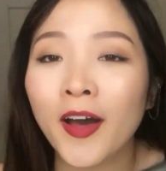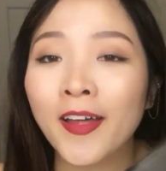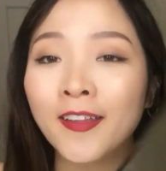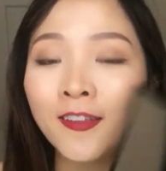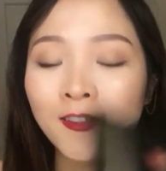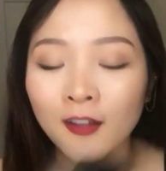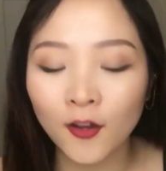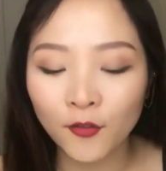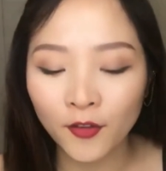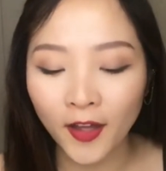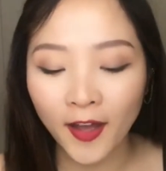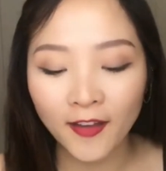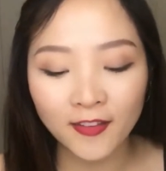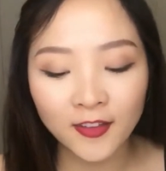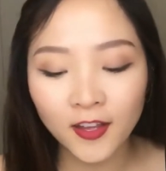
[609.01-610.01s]
I love it.
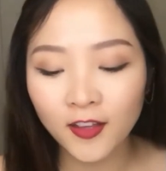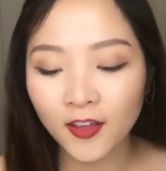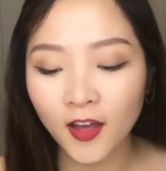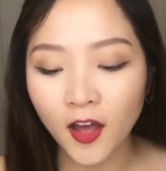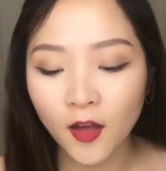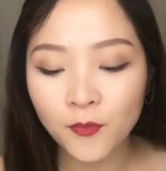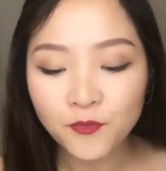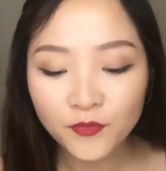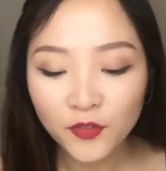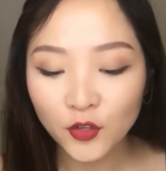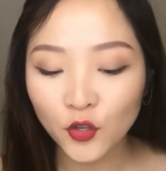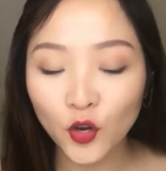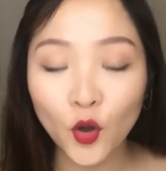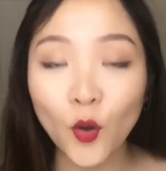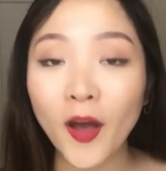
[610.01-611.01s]
I think,
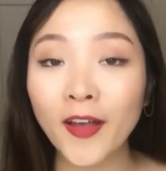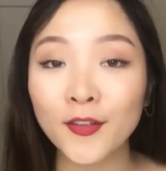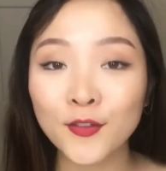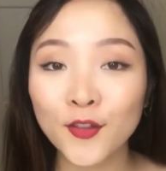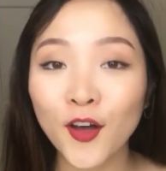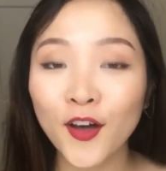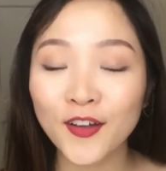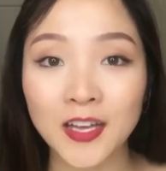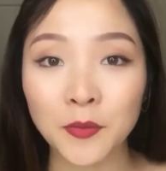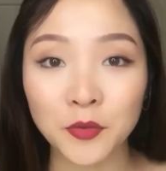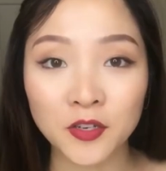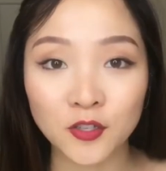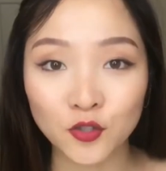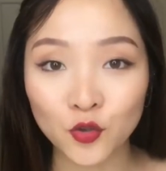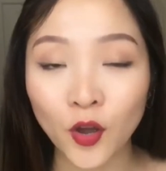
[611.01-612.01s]
you know, I thought
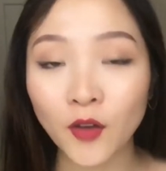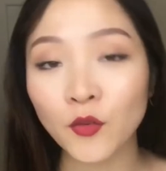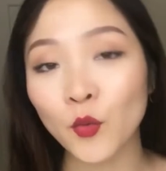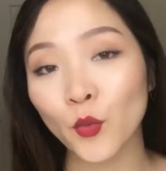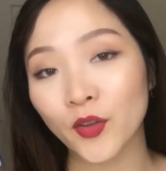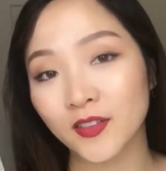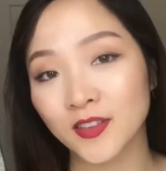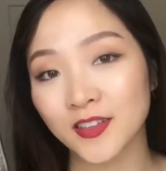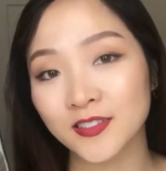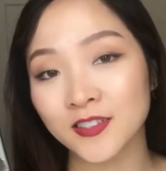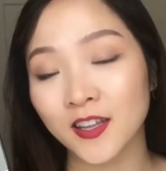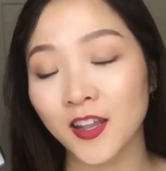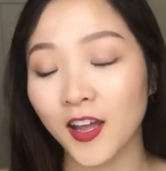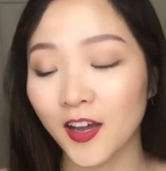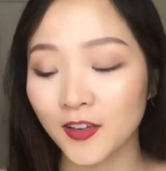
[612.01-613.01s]
I'm gonna travel with this
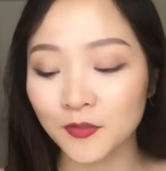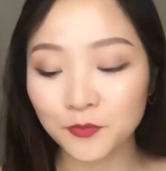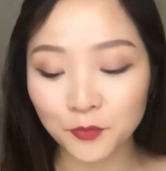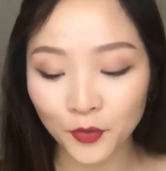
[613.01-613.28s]
a lot,